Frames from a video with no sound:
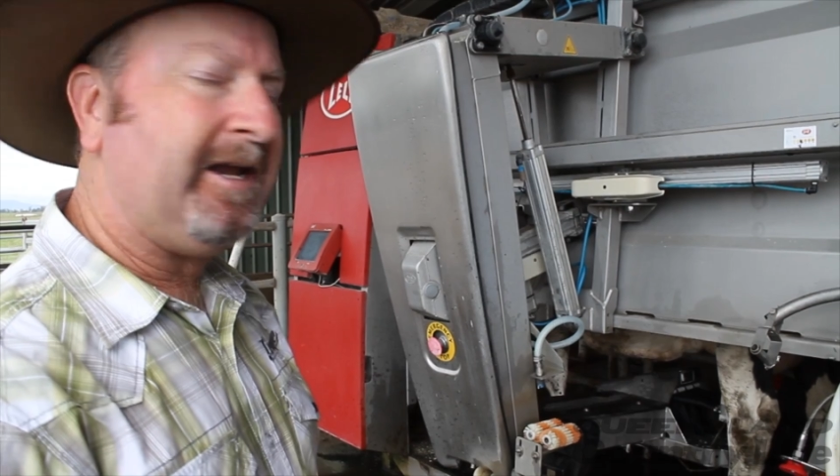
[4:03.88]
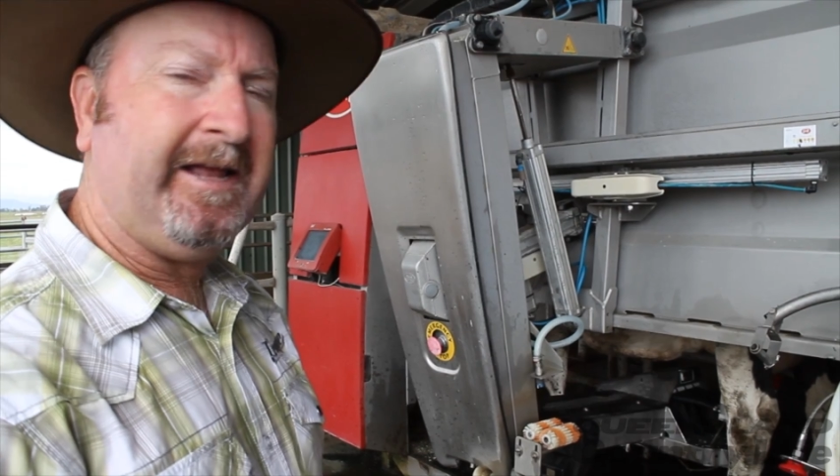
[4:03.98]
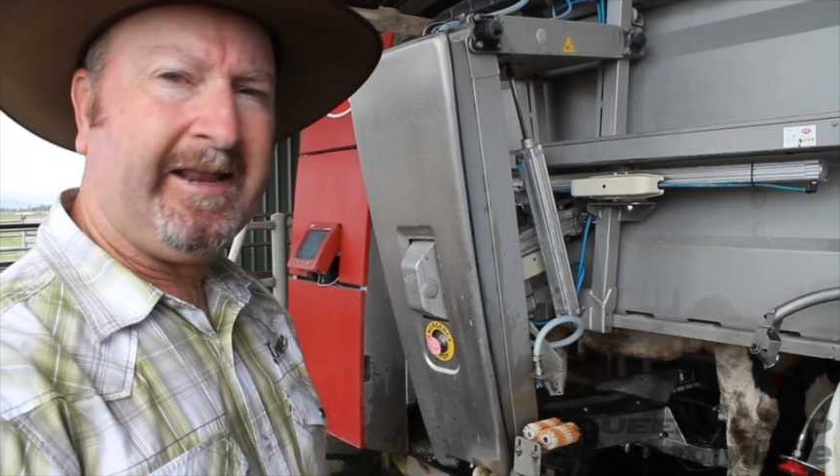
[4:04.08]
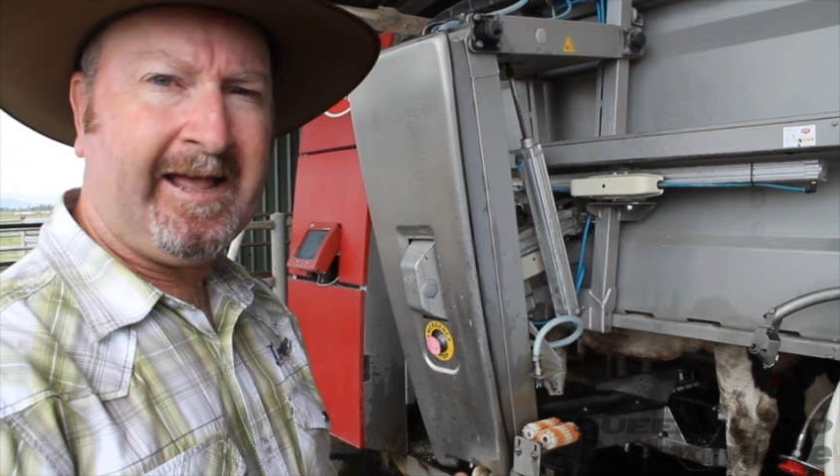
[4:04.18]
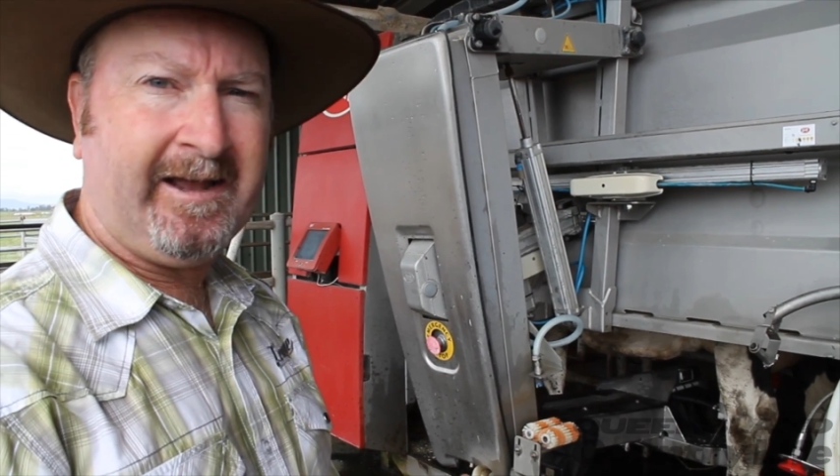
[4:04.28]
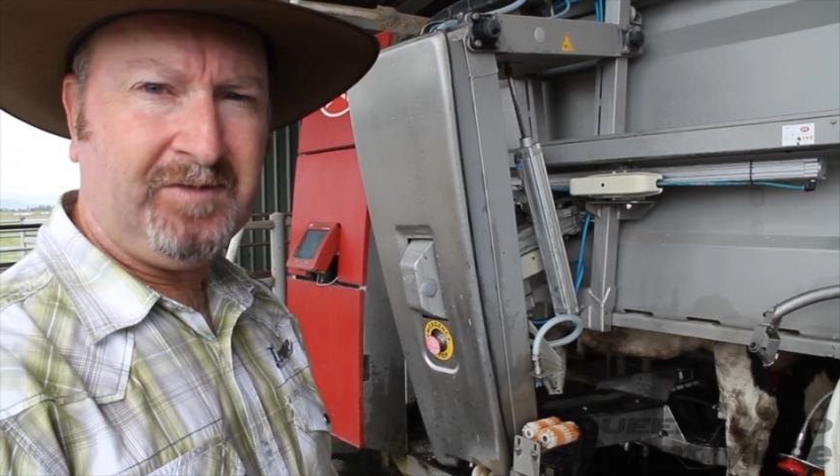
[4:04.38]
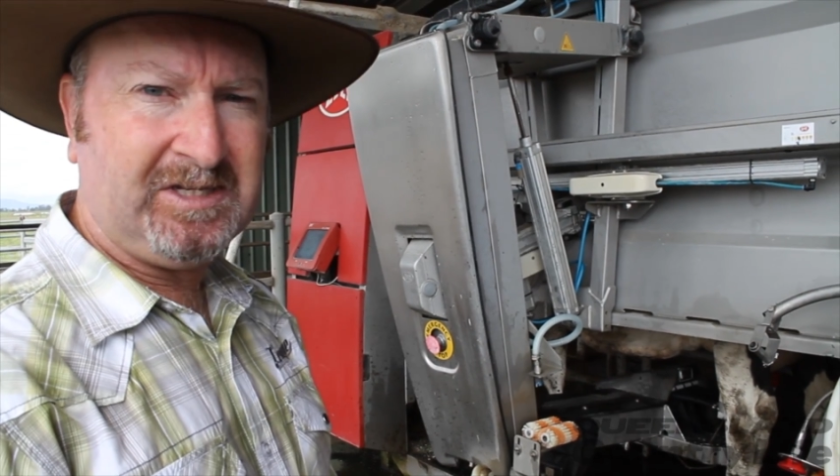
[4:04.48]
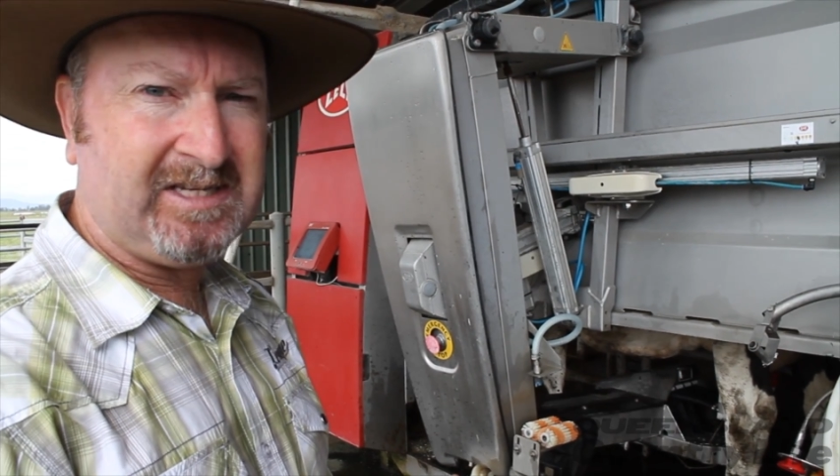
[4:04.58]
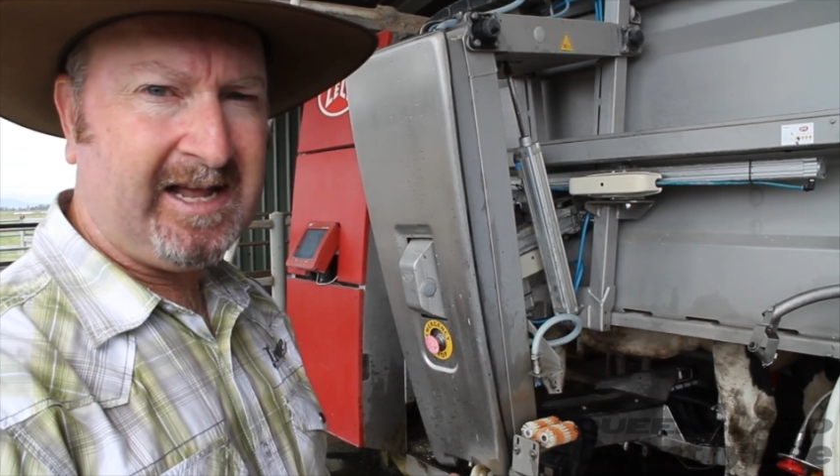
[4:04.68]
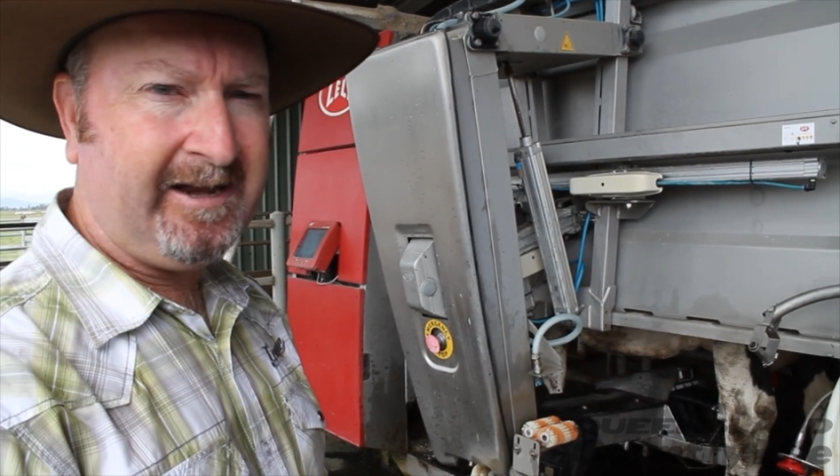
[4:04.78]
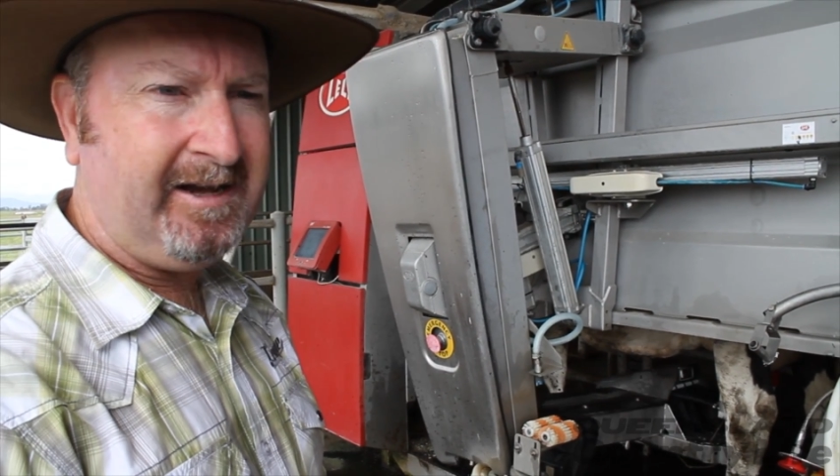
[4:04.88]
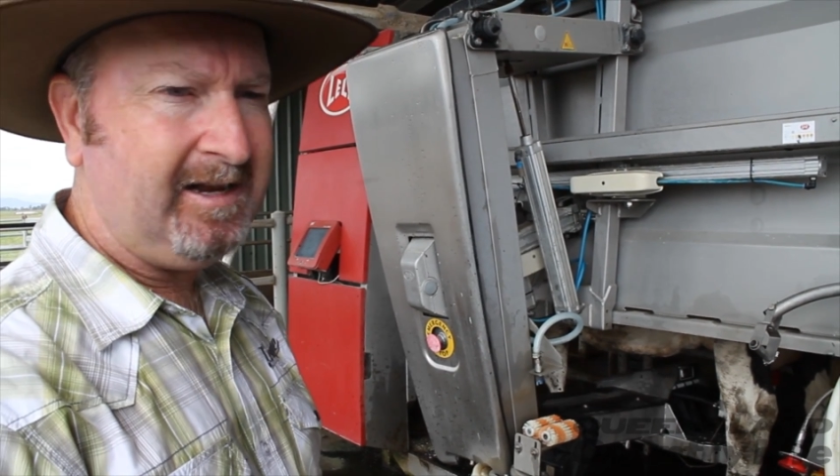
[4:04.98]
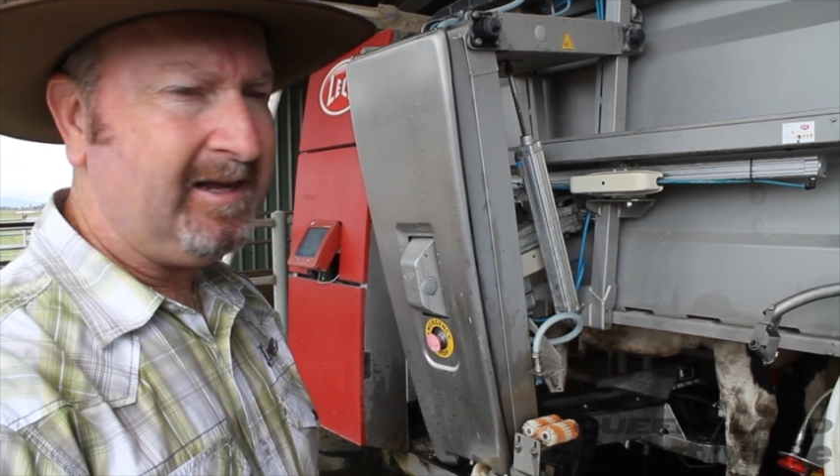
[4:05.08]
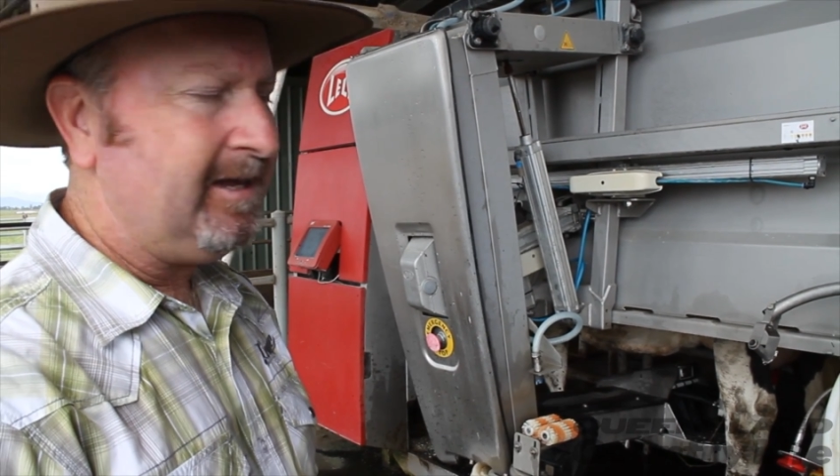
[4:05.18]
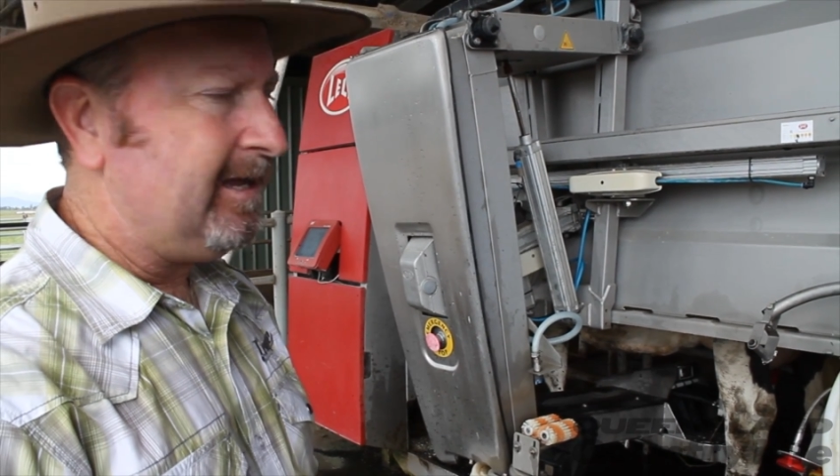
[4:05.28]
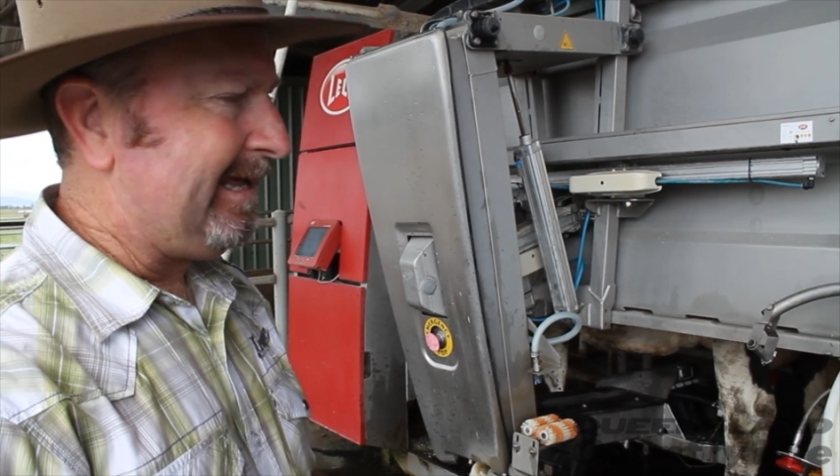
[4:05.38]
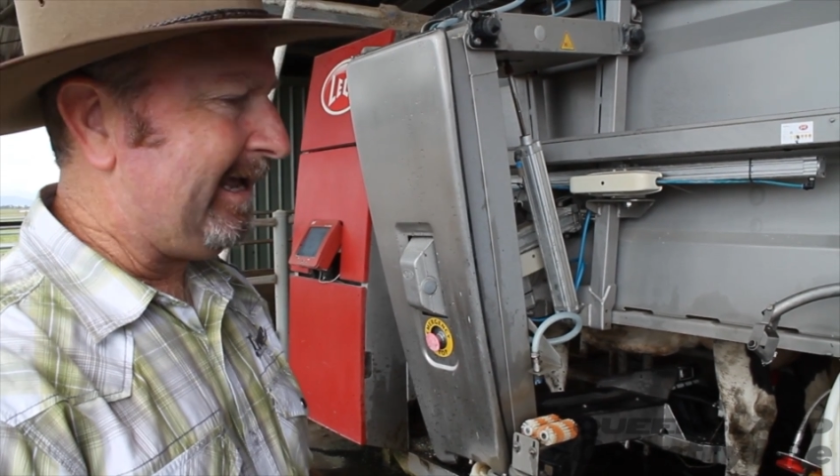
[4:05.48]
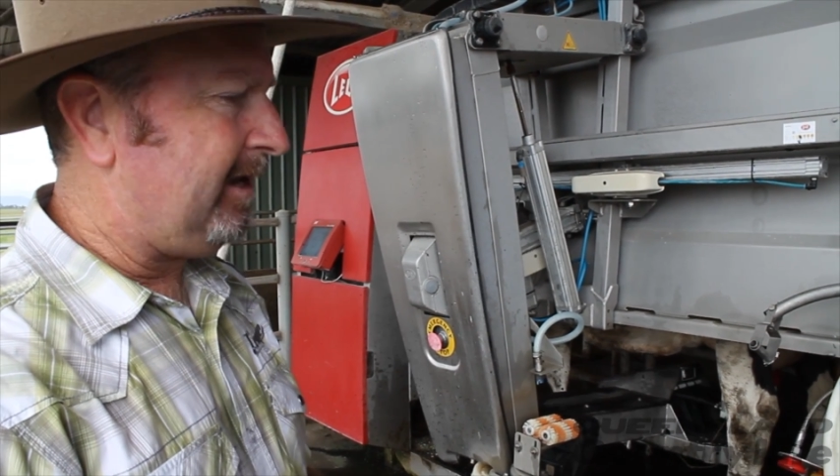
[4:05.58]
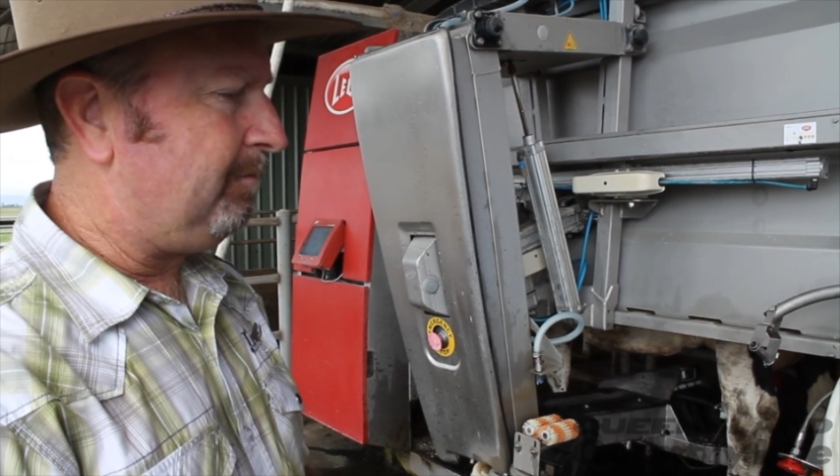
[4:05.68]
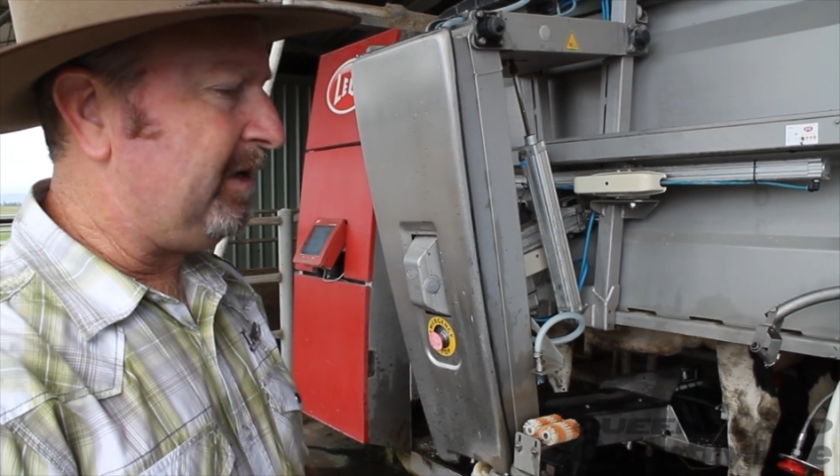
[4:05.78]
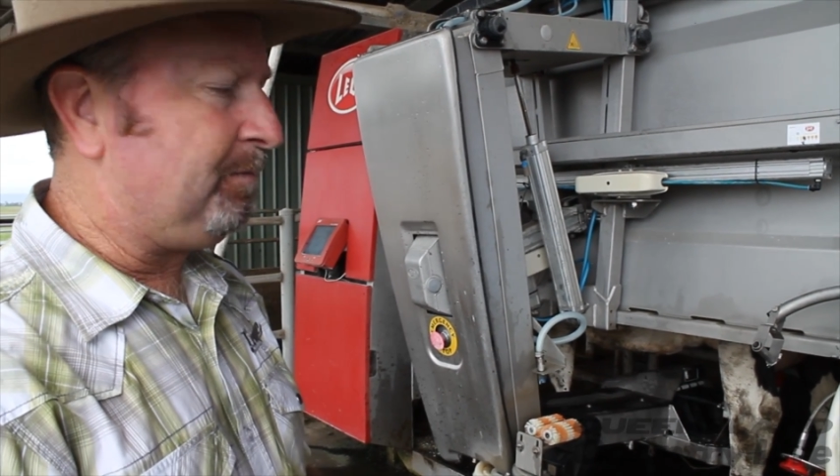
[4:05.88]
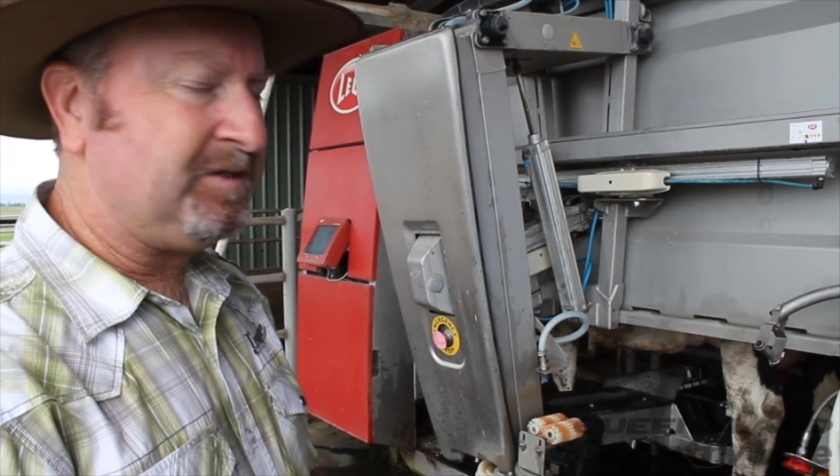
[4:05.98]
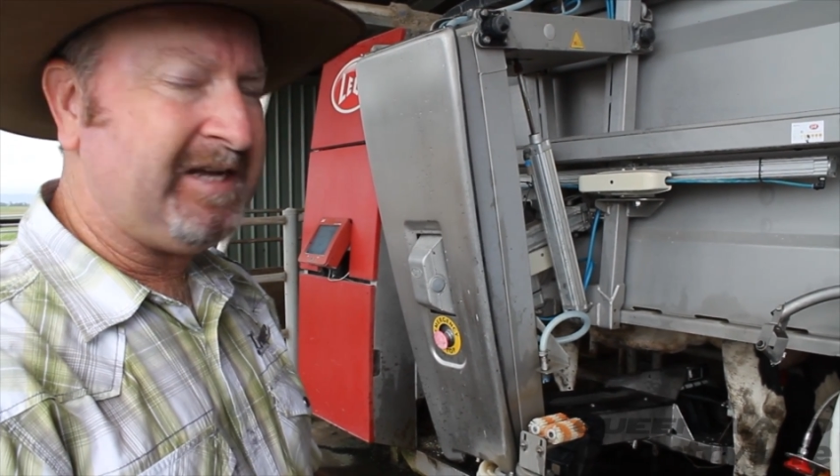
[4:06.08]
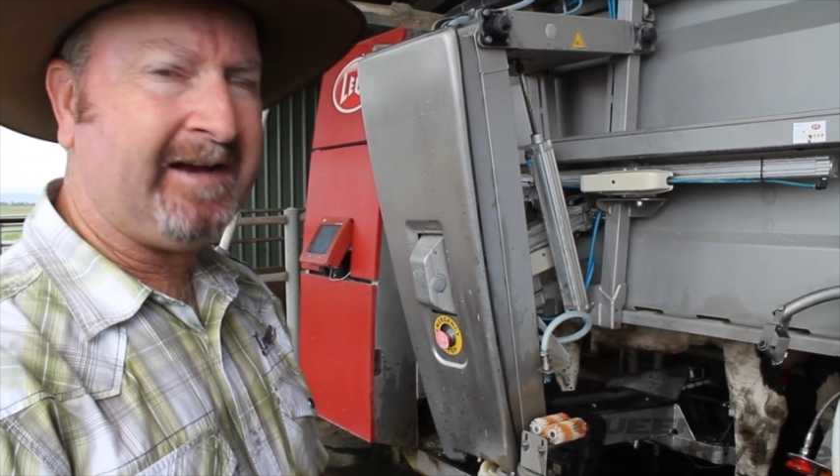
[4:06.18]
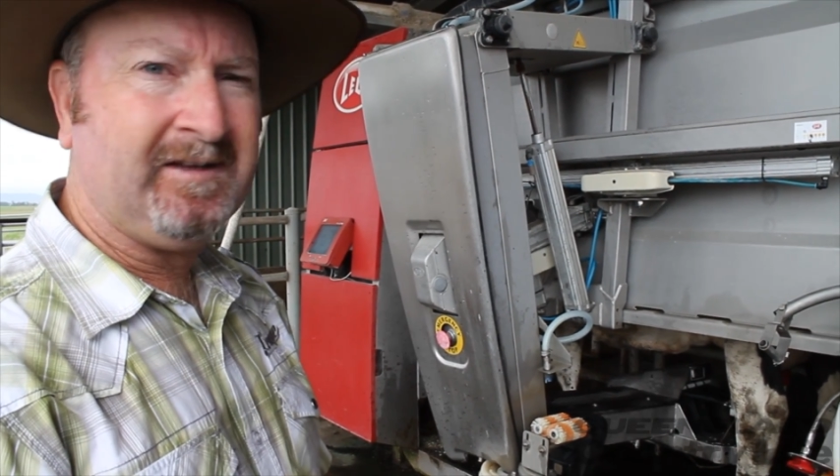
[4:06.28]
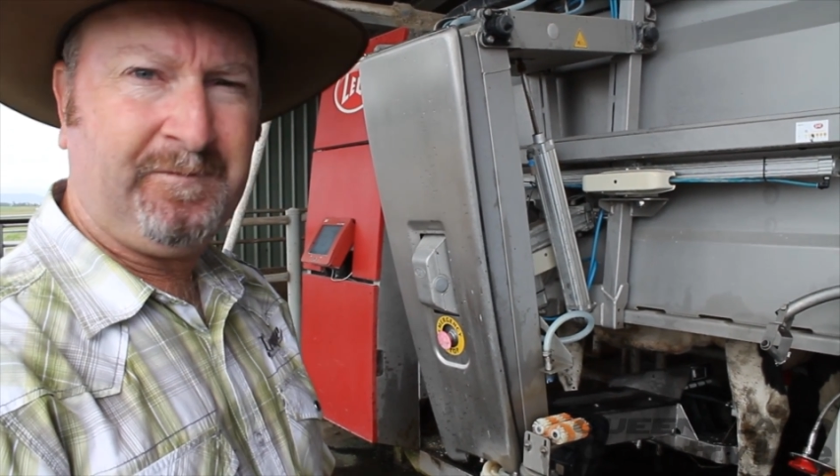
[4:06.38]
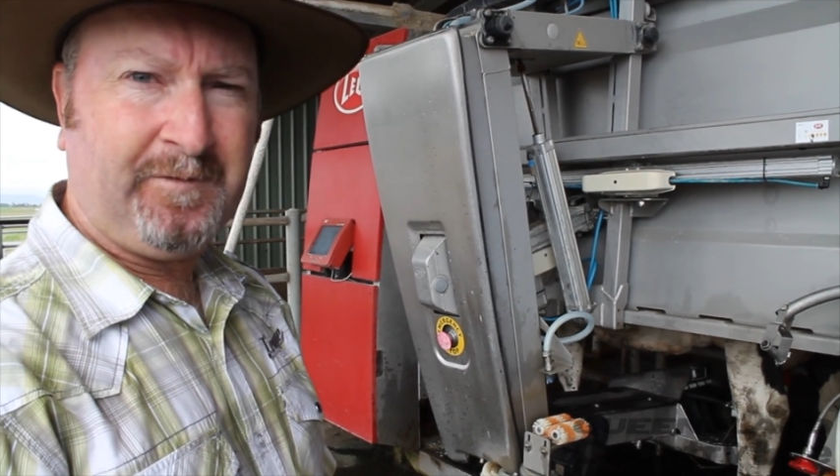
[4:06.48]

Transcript: can get out of the sun and be protected